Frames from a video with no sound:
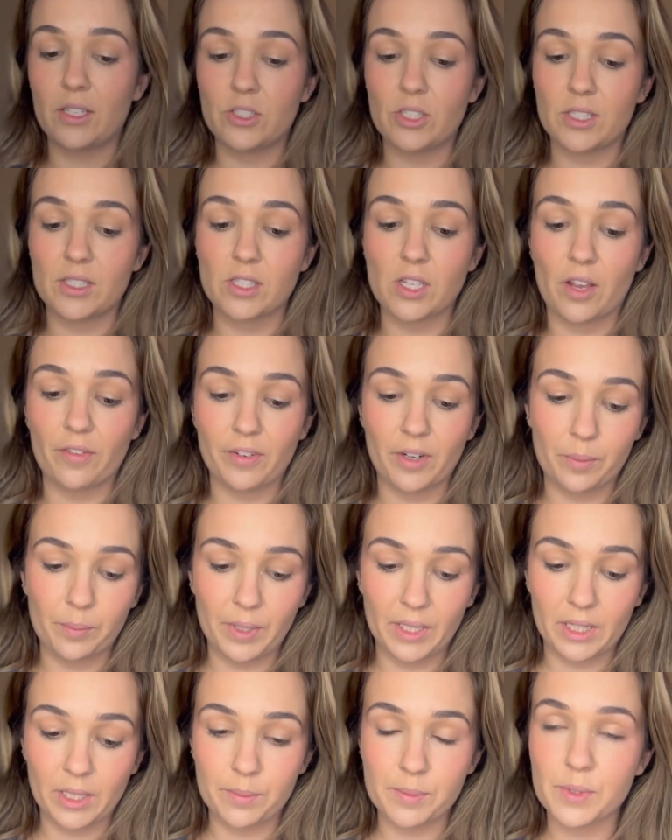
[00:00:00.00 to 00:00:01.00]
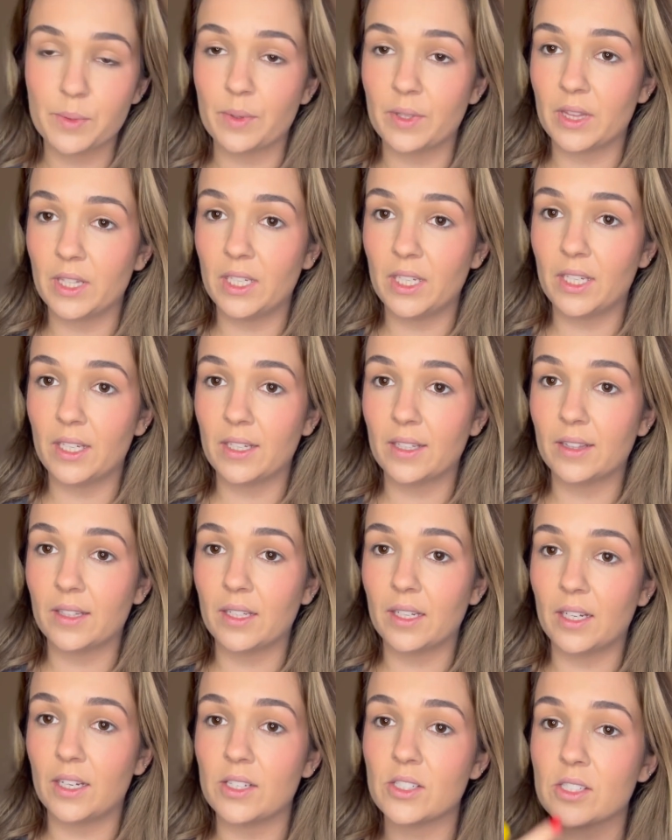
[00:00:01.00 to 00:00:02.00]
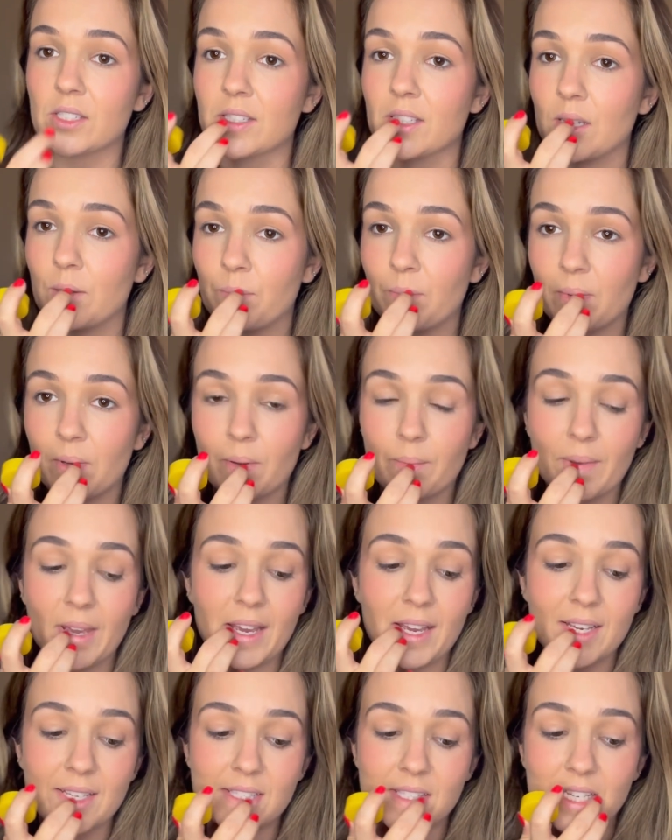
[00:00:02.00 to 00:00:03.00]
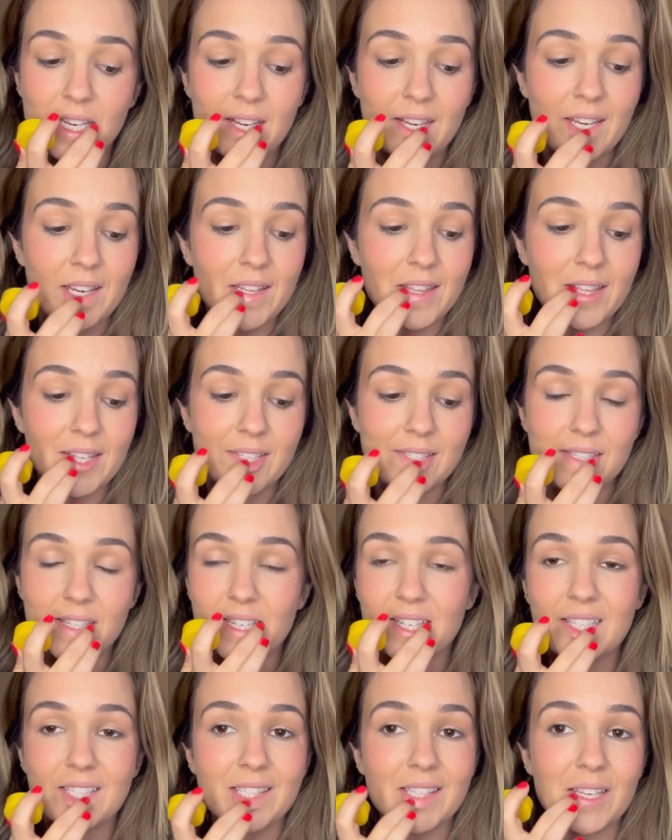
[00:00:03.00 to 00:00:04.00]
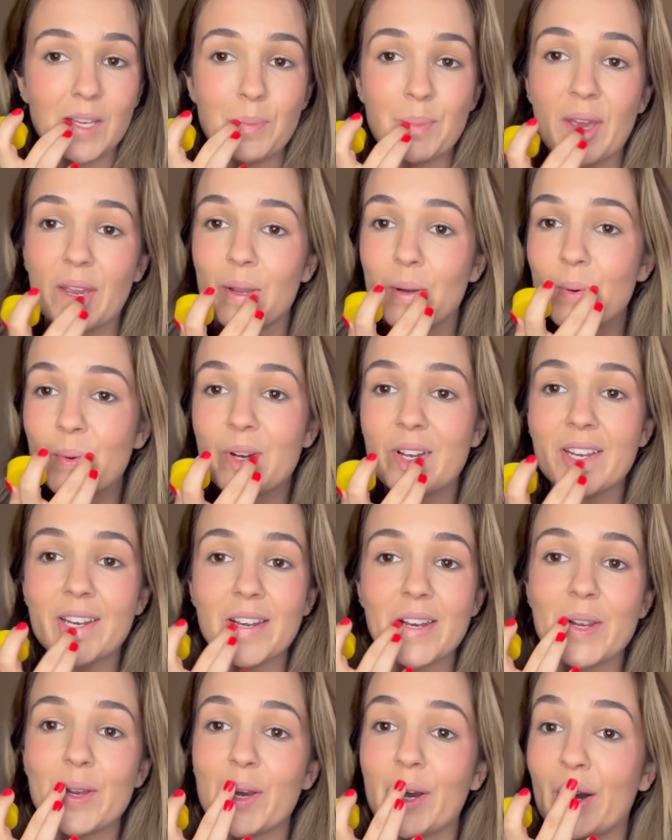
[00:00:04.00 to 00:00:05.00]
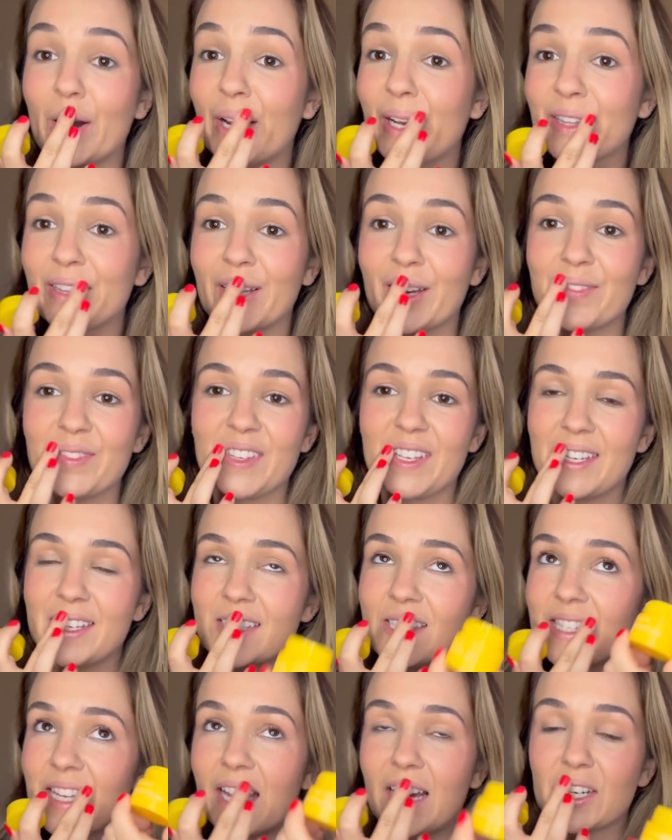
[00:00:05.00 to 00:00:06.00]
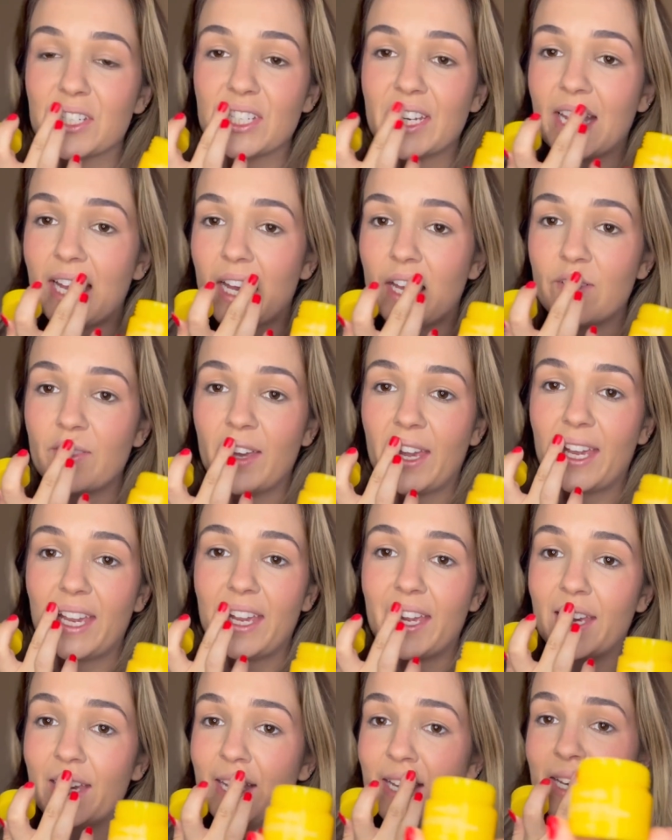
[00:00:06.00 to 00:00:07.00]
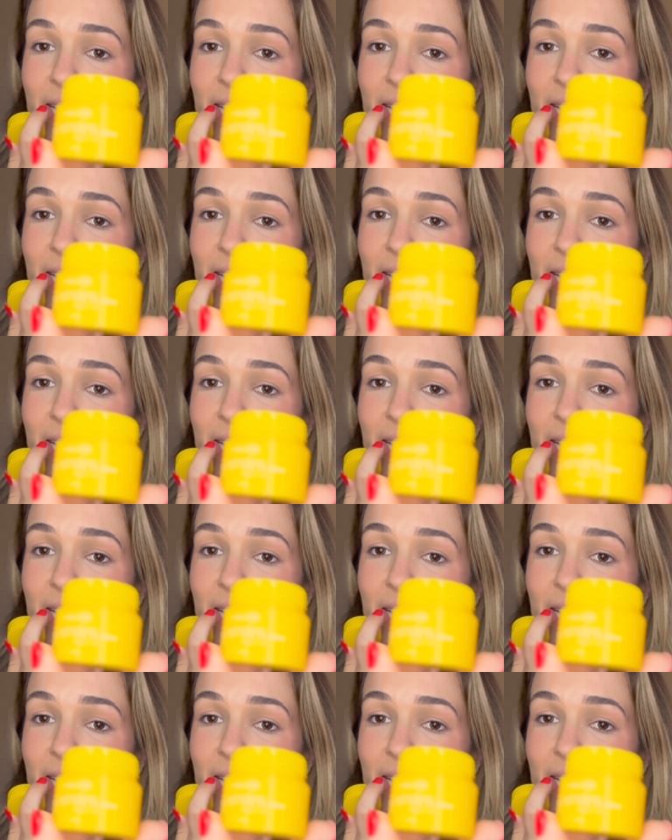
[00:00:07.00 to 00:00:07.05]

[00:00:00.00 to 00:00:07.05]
just soften up my lips with the Laneige Sleep Mask. This is the mango one. I love these. They actually have a